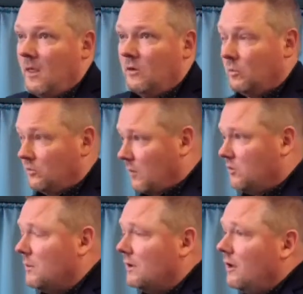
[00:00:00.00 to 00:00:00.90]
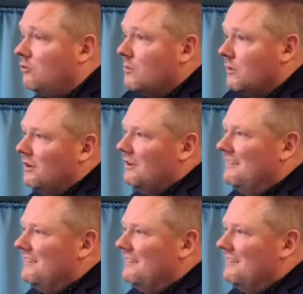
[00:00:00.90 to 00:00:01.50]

Sometimes to my detriment.